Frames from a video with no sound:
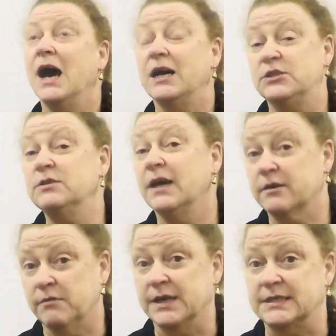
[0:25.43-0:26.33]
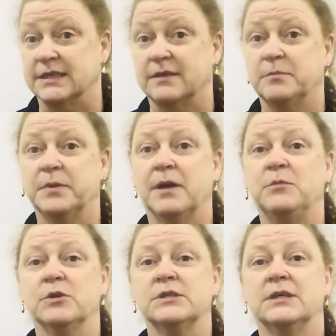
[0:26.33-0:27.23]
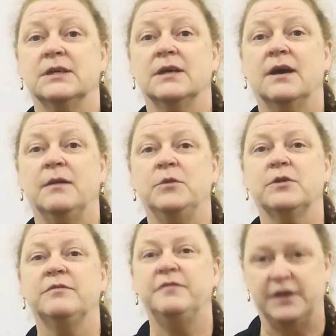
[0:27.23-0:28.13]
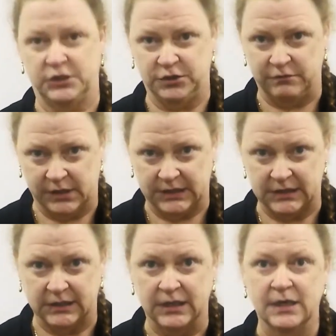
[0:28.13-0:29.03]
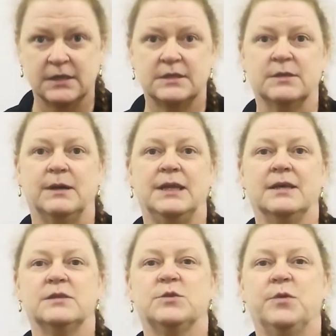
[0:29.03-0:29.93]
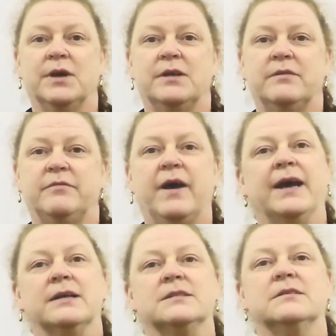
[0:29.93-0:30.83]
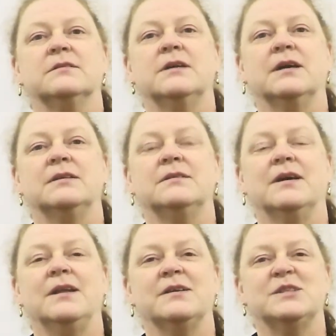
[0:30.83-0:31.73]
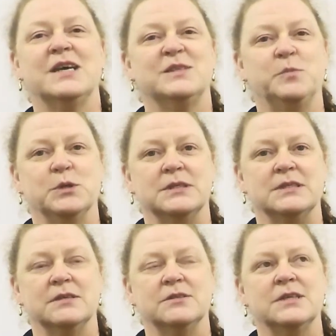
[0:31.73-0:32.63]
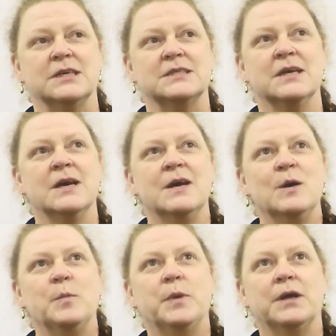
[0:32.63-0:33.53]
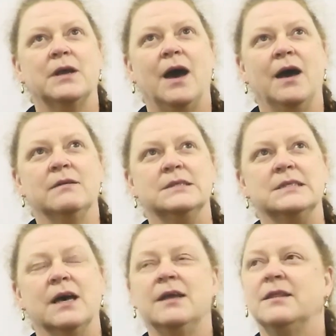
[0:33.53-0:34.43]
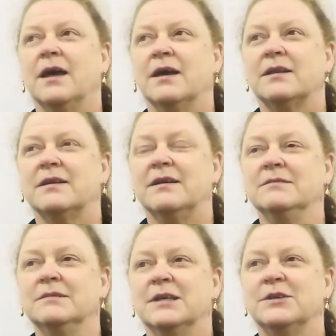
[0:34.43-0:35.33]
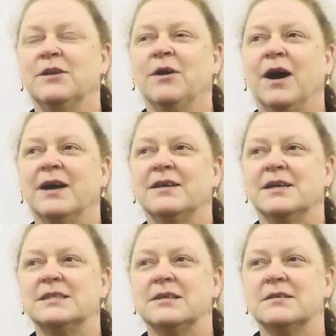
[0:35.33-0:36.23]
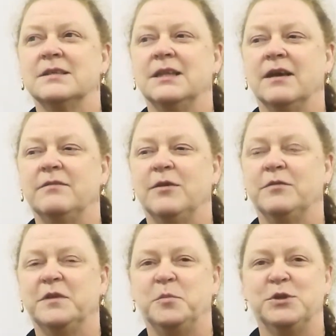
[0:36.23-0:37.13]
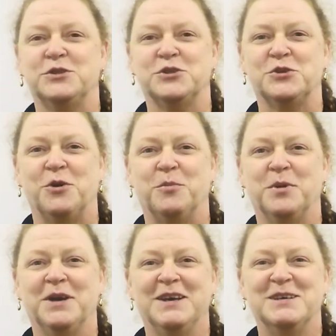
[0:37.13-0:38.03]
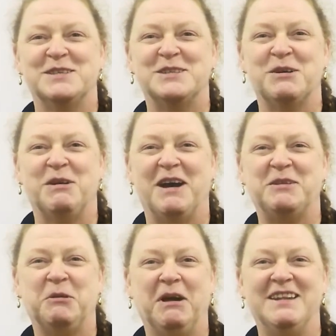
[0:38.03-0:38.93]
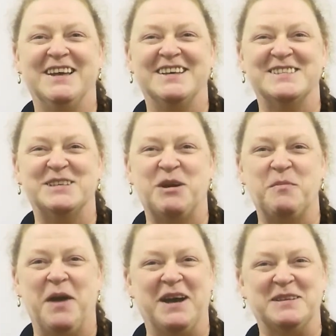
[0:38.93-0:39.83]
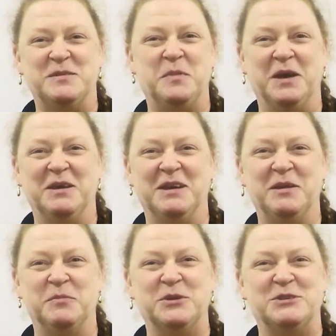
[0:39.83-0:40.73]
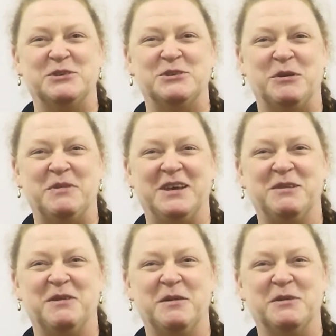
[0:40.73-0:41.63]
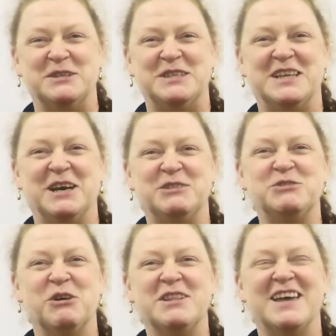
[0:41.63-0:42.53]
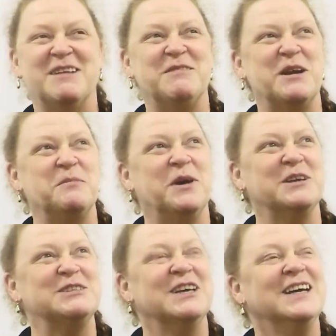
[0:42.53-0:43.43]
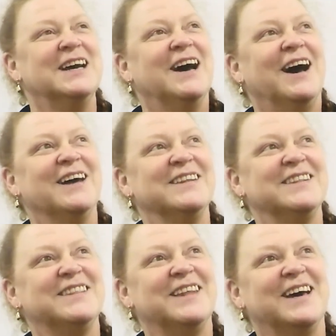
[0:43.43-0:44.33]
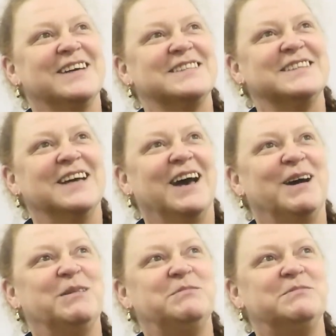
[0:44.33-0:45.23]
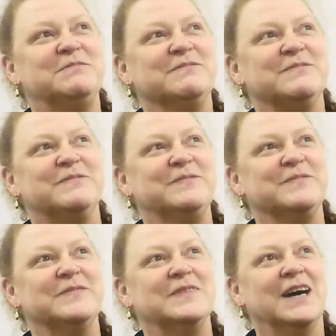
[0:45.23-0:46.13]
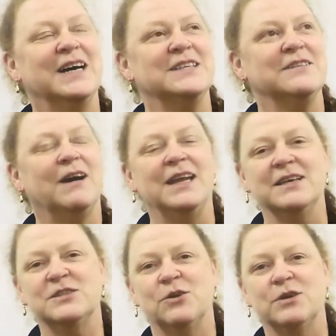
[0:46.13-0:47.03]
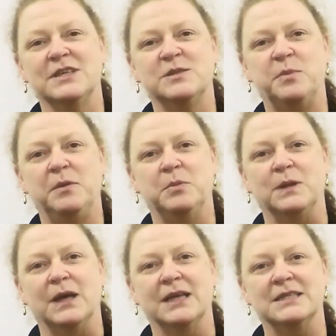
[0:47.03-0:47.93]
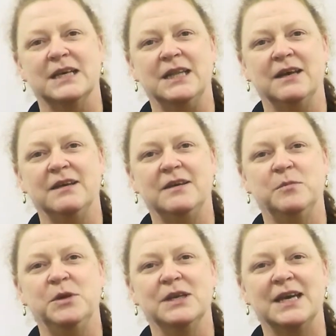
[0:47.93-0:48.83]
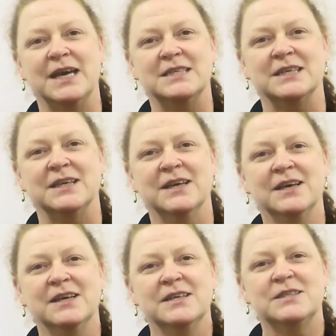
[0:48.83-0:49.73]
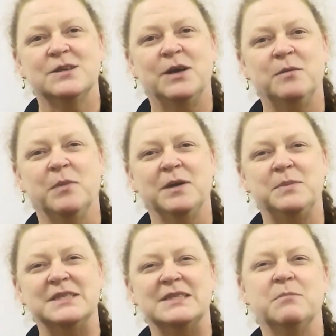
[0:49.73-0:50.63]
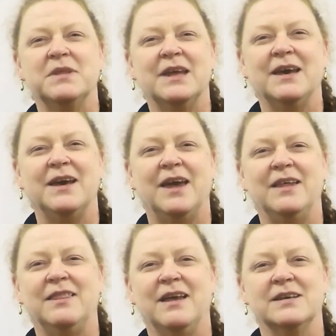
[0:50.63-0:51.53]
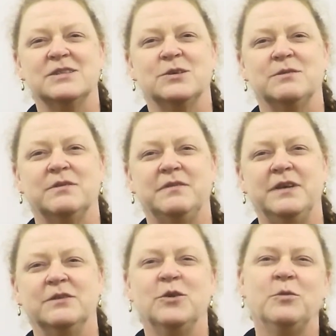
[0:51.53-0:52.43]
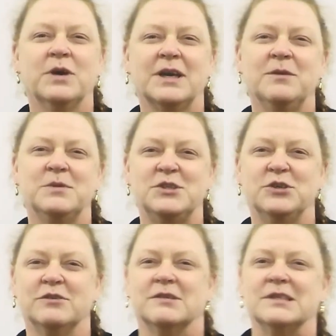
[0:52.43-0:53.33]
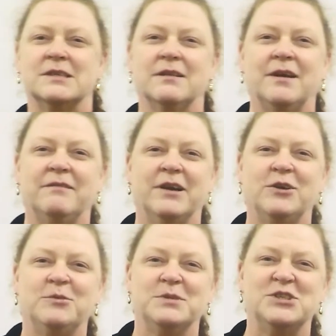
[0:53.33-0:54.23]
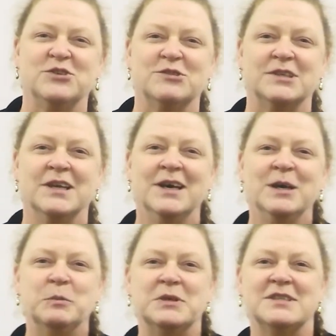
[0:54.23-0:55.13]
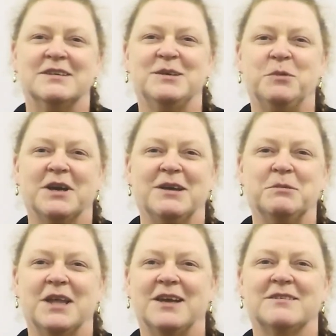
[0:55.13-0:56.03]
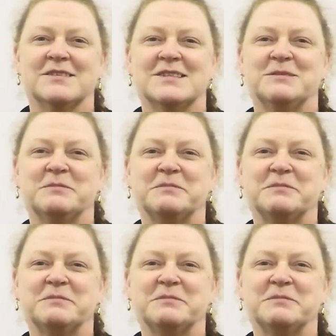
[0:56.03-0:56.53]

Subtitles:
I do like writing, but I'm not a fiction writer. So I like to write facts. So I like textbooks and such things. But outside that, I started life off in a butcher shop. So I'd quite like to go back to being in a butcher shop. Thank you very much indeed. I enjoyed that very much. Other than that, I like talking to people and I like communicating. So it might be something in that sort of a field. Not working with children, because I don't think I'm very good with children, but certainly working with adults.